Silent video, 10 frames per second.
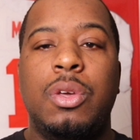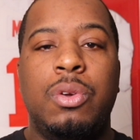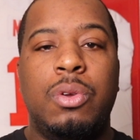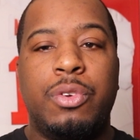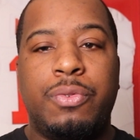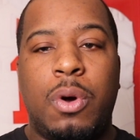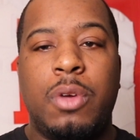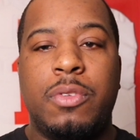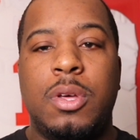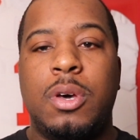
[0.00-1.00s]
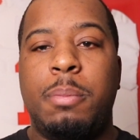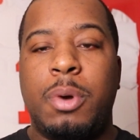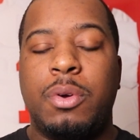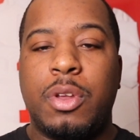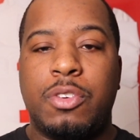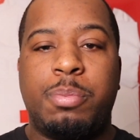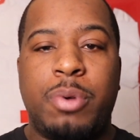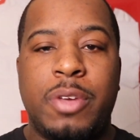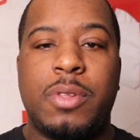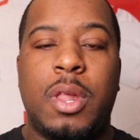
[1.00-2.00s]
you know, as far as the American
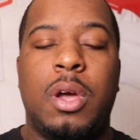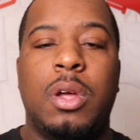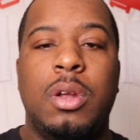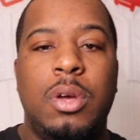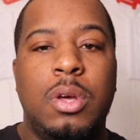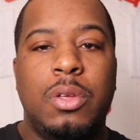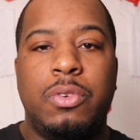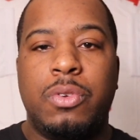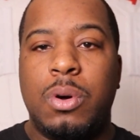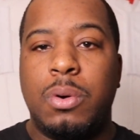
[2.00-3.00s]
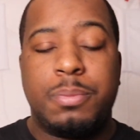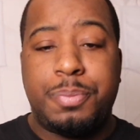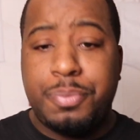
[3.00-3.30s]
Express line. So,